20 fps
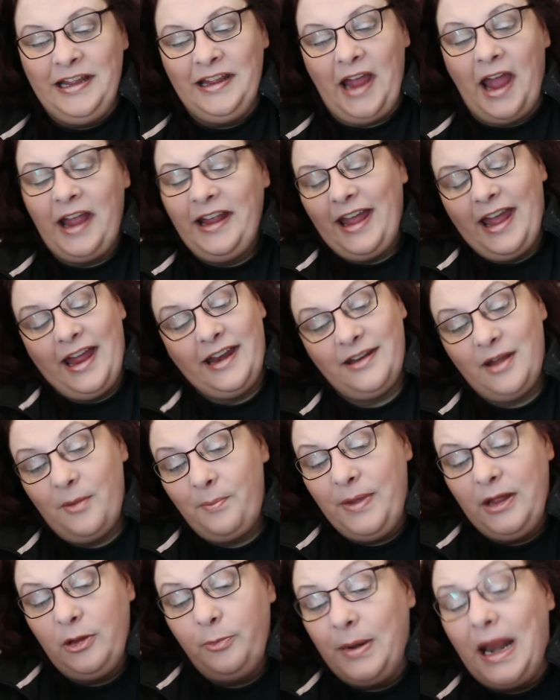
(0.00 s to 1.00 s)
again,
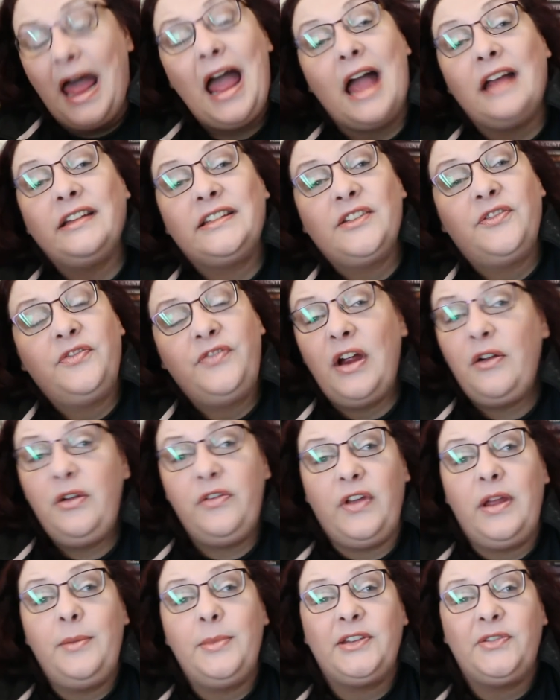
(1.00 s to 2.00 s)
Bill Blass, very
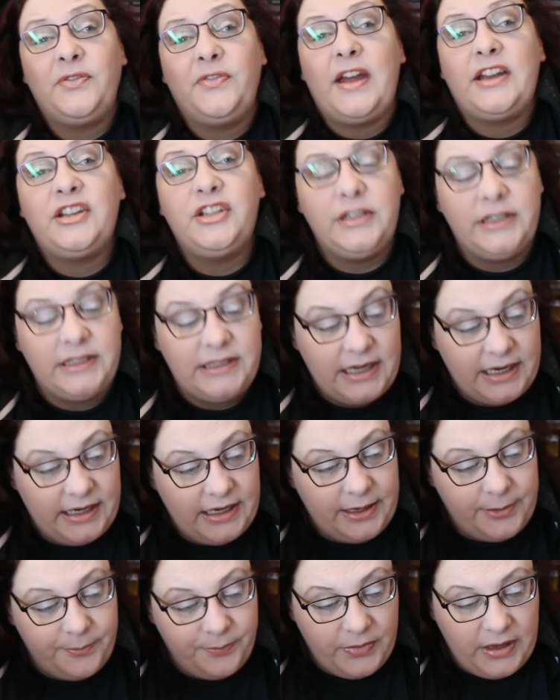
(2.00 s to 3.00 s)
famous fashion
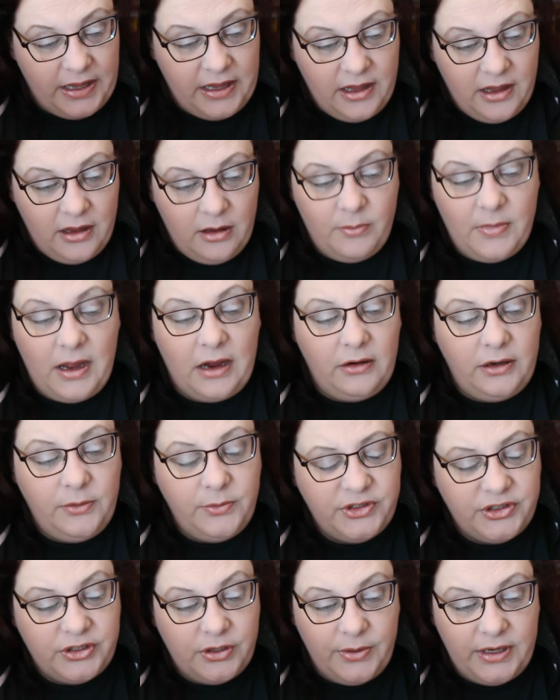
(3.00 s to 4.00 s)
designer. Marilyn
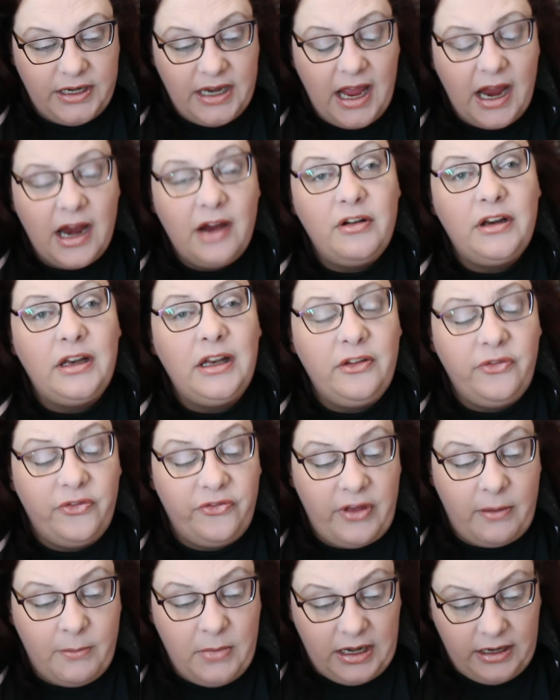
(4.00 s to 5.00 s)
was so inherently
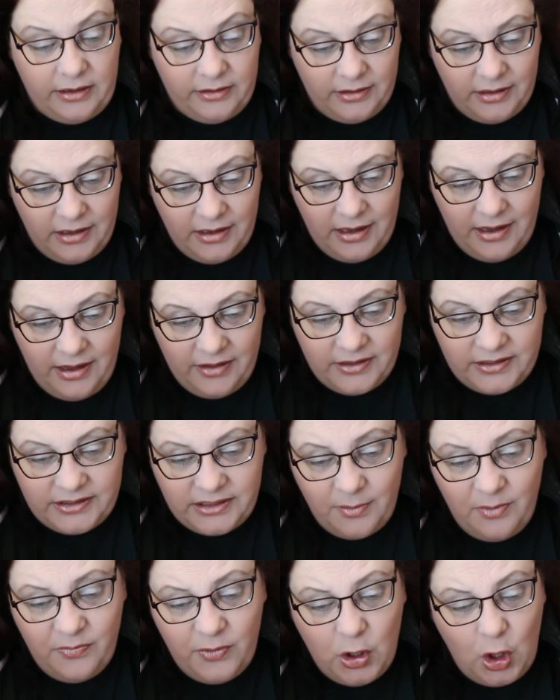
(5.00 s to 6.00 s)
feminine that
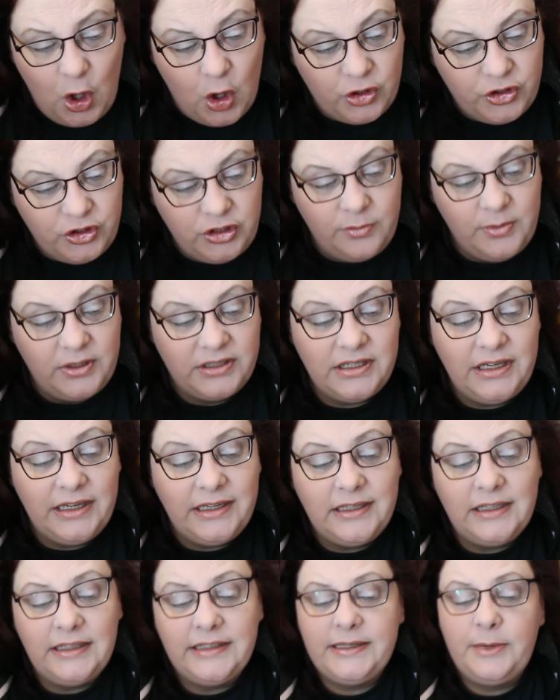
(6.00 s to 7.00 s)
some of her costumers
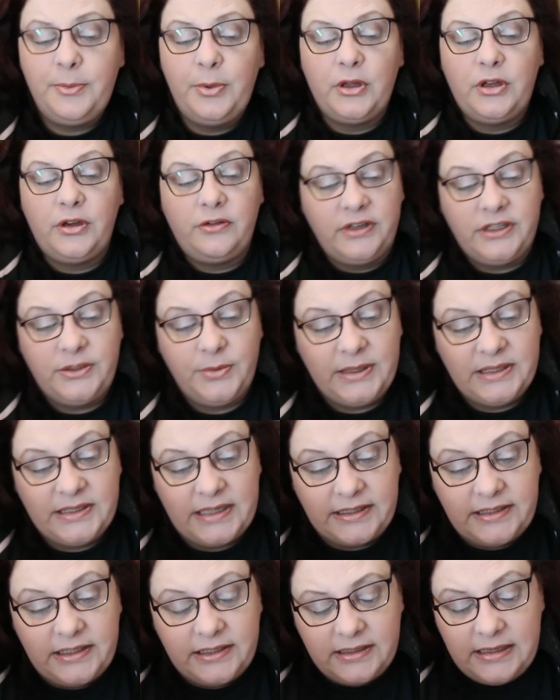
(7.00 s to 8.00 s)
needlessly put her into
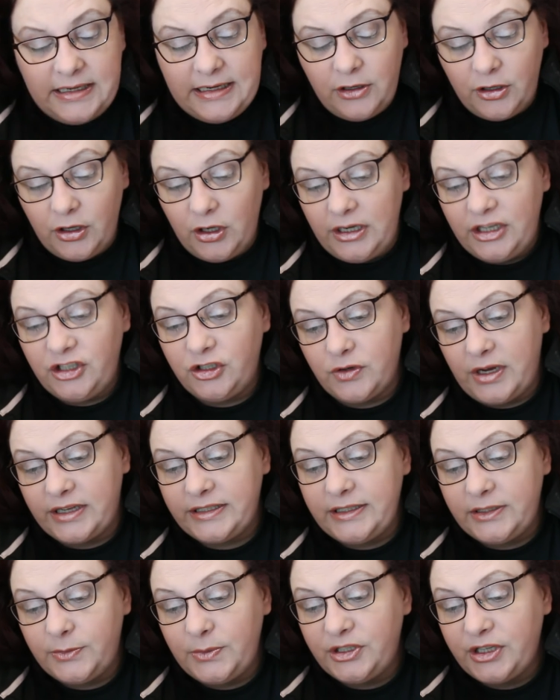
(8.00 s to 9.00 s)
excessively girlish
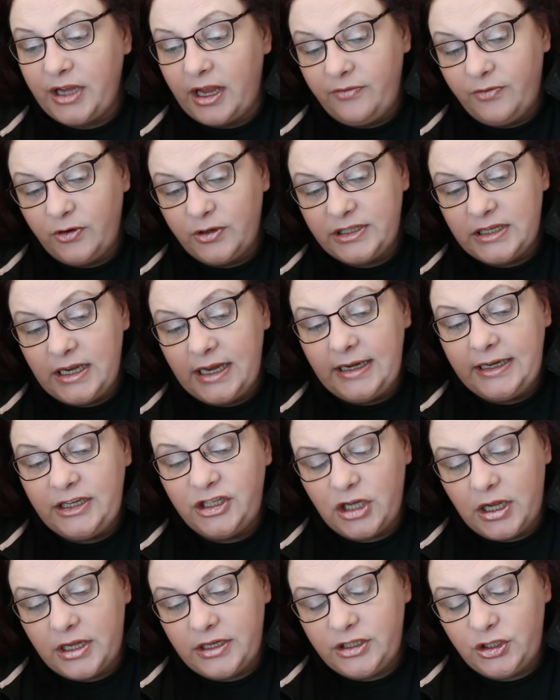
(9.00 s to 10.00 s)
dresses which gave her a slightly
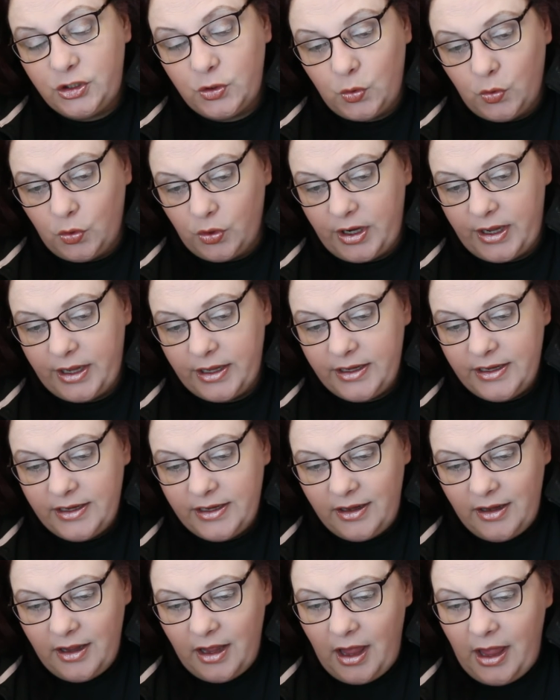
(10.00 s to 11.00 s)
childish aura.
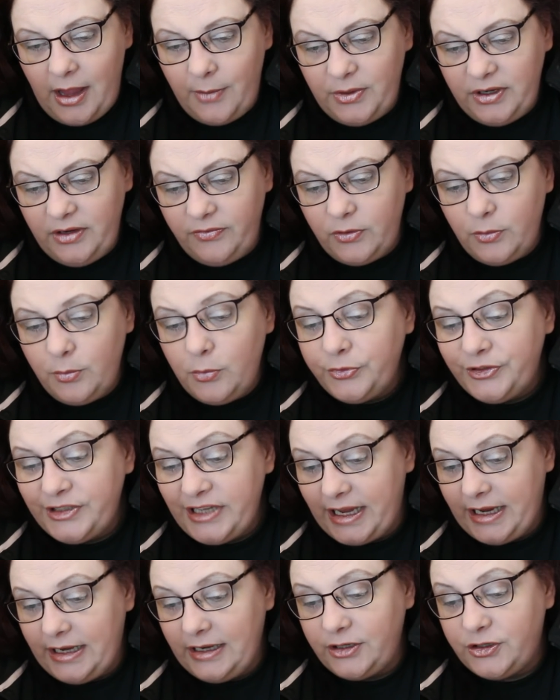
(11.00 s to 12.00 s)
I would have given a more
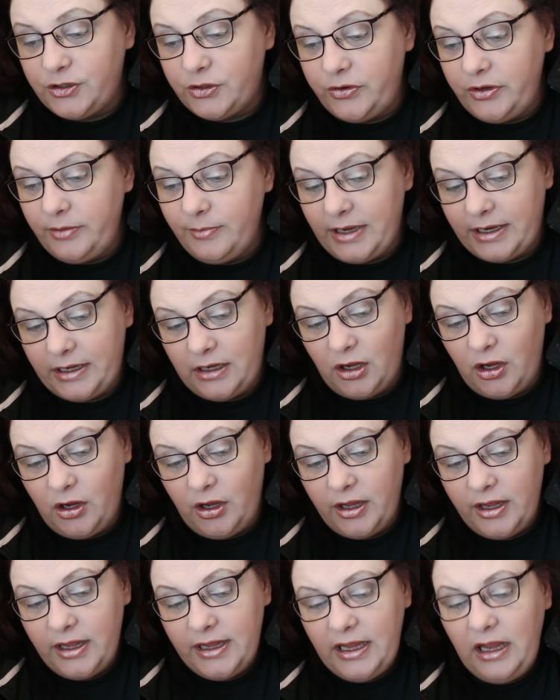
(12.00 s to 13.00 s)
tailored, streamlined look.
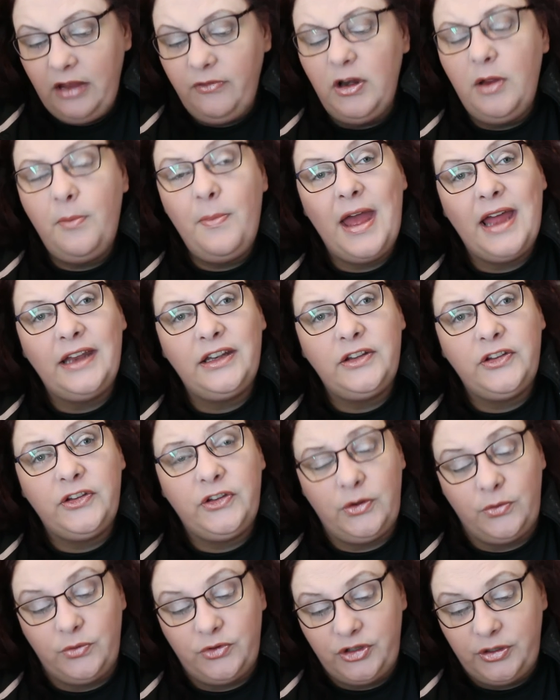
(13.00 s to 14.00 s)
Even a man's
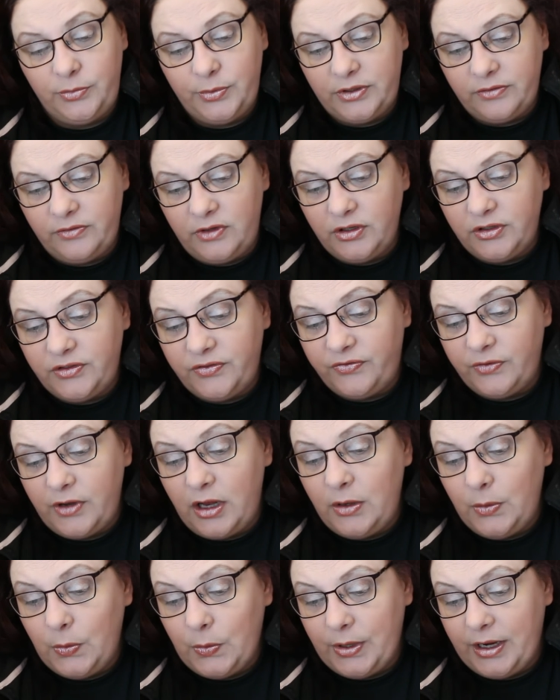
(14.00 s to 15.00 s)
suit, she would have looked
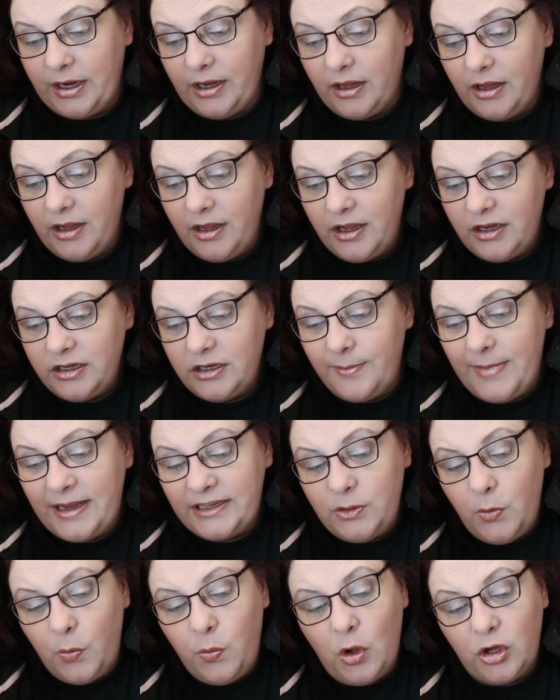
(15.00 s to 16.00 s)
alluring. No
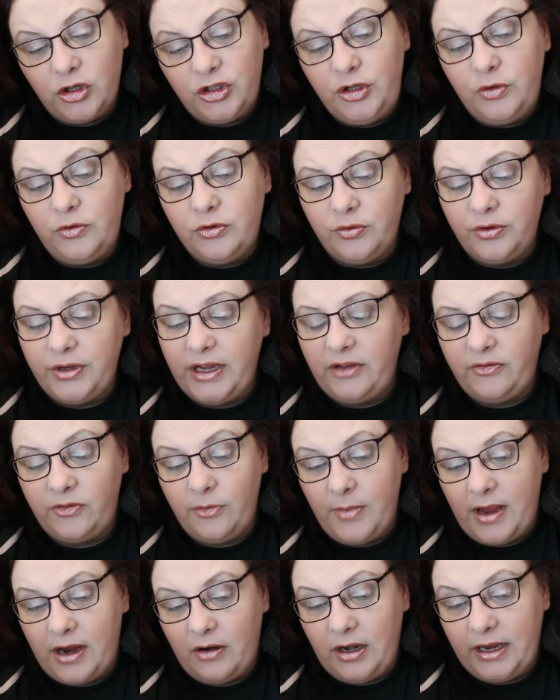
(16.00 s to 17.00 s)
matter what you'd create for
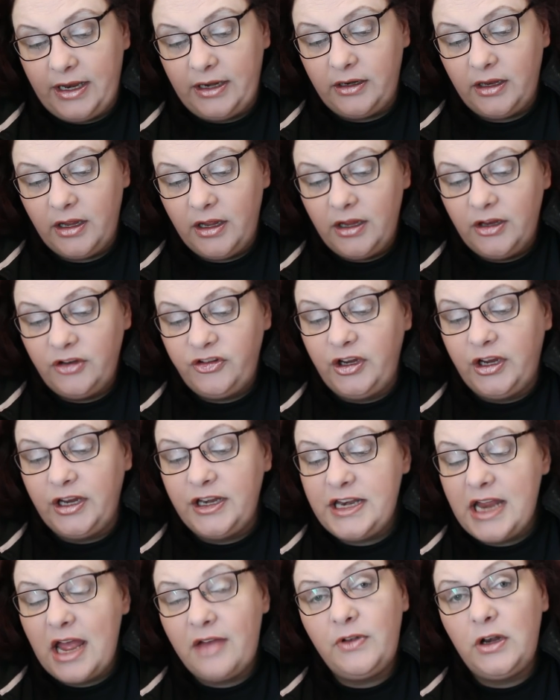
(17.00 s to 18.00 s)
Marilyn, she could
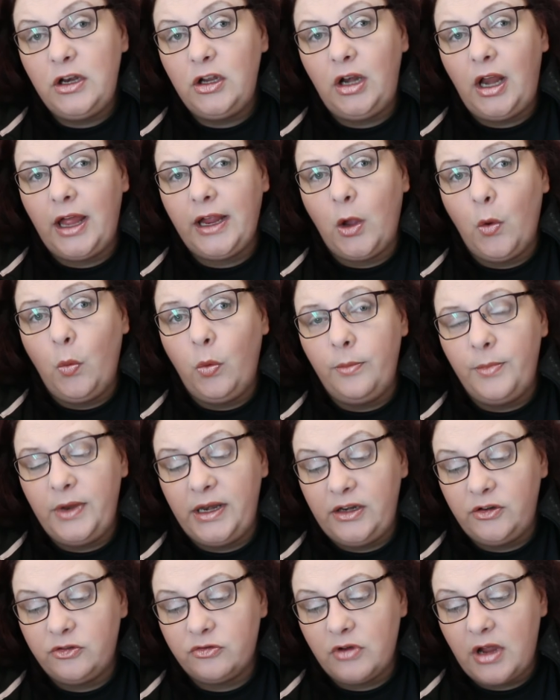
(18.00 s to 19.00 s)
never look like a woman
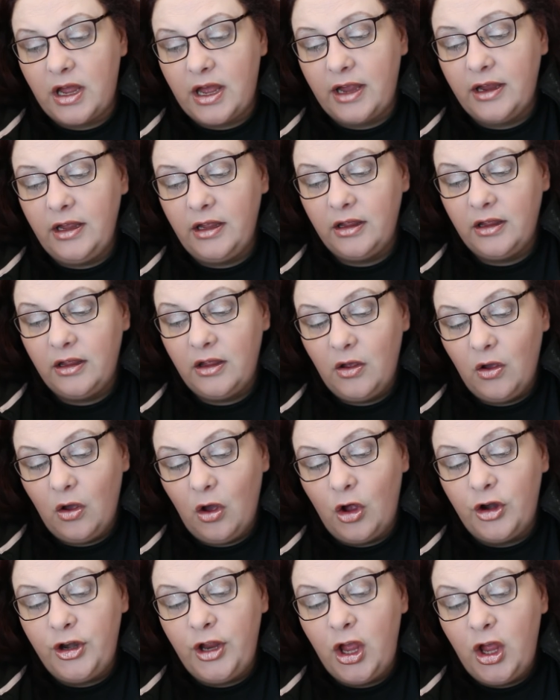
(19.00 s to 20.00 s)
in drag.
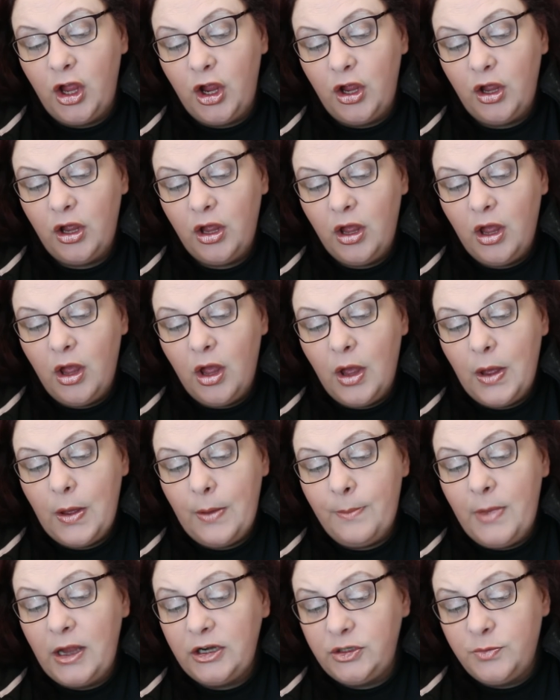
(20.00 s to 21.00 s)
On her,
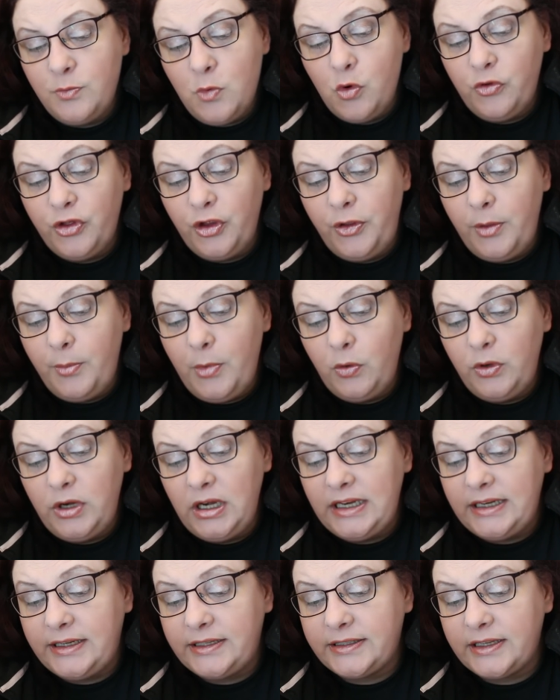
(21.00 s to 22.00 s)
much more than the Mona
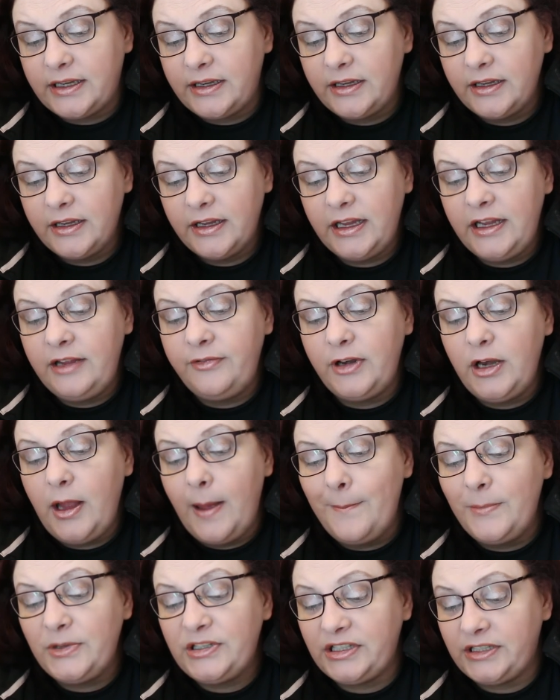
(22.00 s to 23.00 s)
Lisa, even a
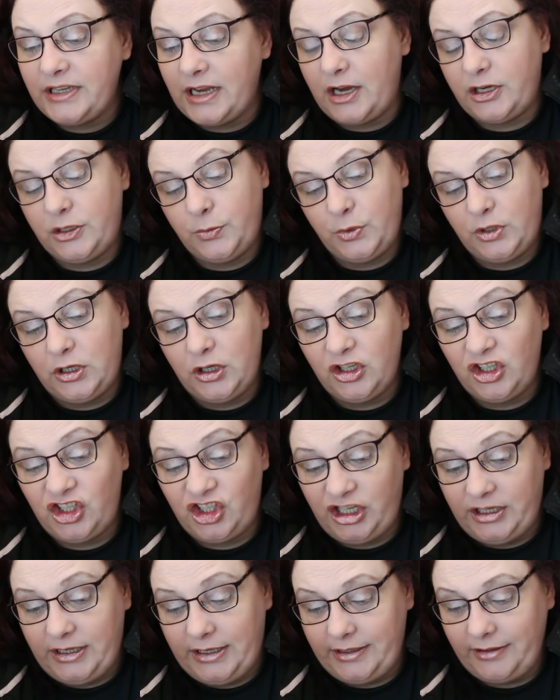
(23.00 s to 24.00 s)
moustache would look
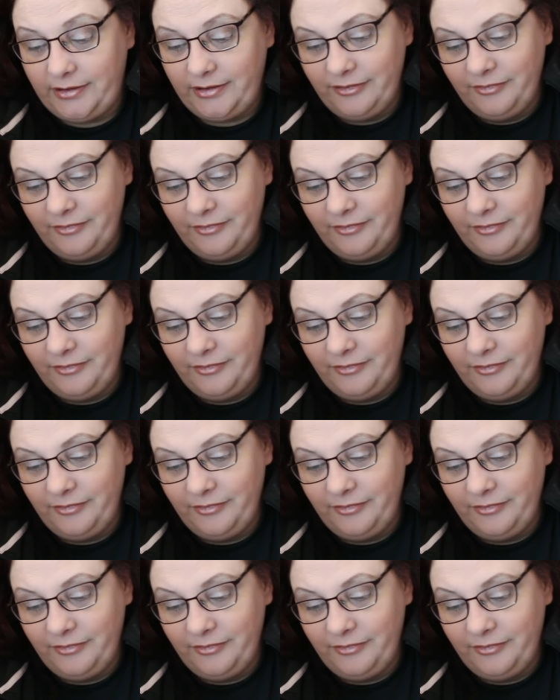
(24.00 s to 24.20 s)
chic.